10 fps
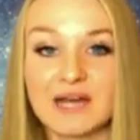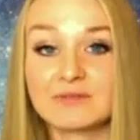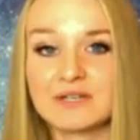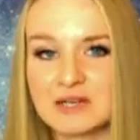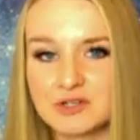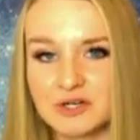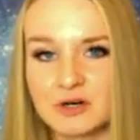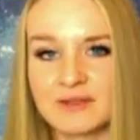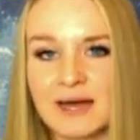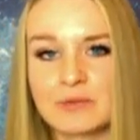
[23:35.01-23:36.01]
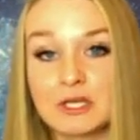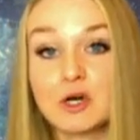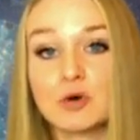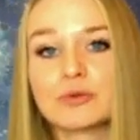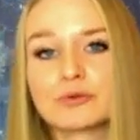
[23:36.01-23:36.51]
of nature and that we
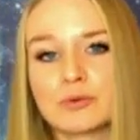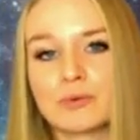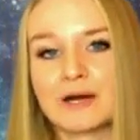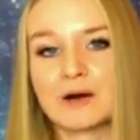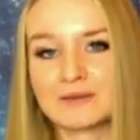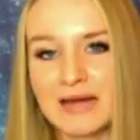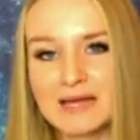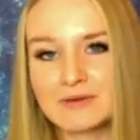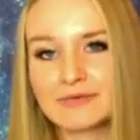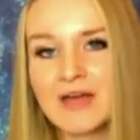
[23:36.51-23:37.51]
go through in our life.